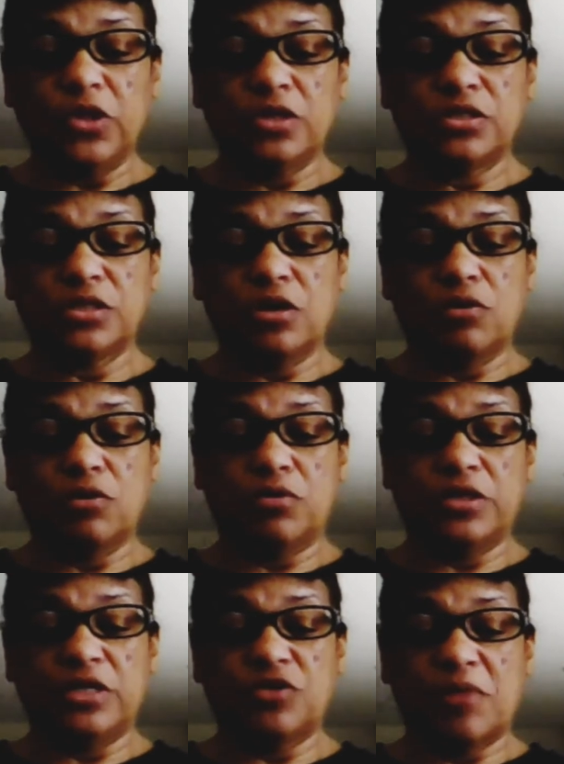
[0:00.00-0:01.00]
So,
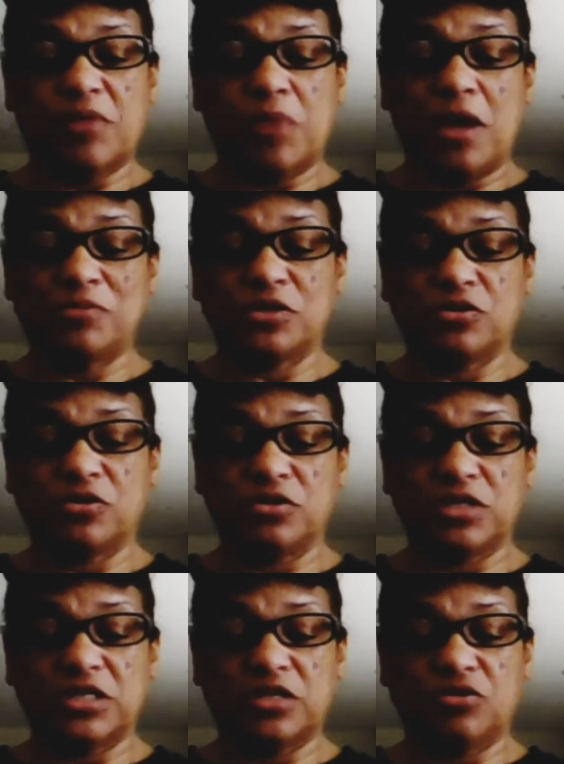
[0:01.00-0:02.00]
and they tried
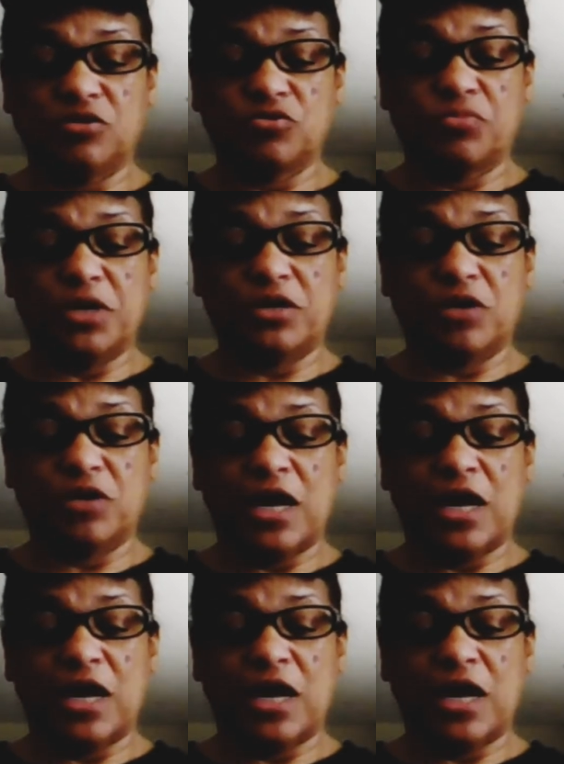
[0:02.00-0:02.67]
popsicles. They said those were better.